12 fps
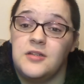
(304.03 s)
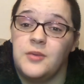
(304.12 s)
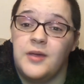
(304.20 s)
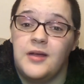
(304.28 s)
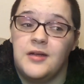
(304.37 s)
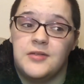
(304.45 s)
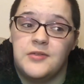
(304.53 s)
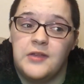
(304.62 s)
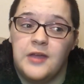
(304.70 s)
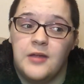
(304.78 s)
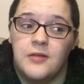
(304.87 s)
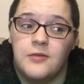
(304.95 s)
the waiting list
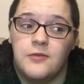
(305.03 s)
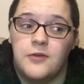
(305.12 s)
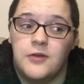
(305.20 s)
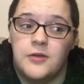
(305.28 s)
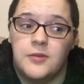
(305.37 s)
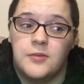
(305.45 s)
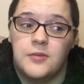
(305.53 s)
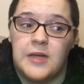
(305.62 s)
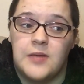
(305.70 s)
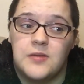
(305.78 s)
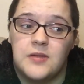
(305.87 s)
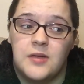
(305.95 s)
for
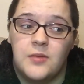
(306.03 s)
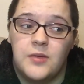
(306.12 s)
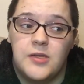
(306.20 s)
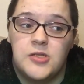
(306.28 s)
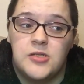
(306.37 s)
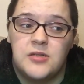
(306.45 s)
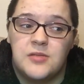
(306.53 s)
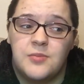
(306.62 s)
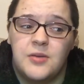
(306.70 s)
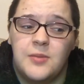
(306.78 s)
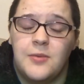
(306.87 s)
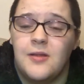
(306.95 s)
counselling, which is
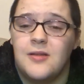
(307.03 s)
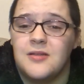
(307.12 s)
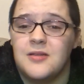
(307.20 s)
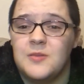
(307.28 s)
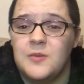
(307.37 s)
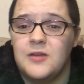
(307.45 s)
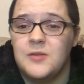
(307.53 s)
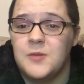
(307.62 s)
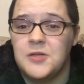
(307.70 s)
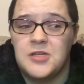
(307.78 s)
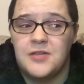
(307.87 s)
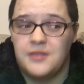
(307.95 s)
pretty pointless at this point,
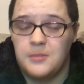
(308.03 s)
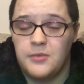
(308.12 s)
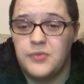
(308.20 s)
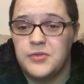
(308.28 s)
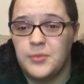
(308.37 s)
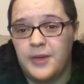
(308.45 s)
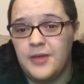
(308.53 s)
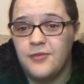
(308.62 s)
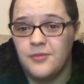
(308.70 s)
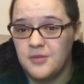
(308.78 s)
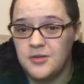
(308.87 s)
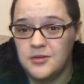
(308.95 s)
especially if they move us away
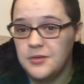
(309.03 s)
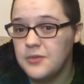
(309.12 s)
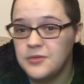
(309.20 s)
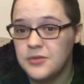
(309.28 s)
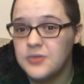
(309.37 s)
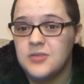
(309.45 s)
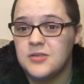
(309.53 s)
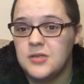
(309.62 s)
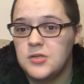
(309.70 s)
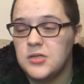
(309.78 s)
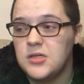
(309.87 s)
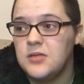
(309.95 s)
from our local doctor
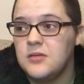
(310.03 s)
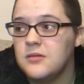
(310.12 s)
surgery.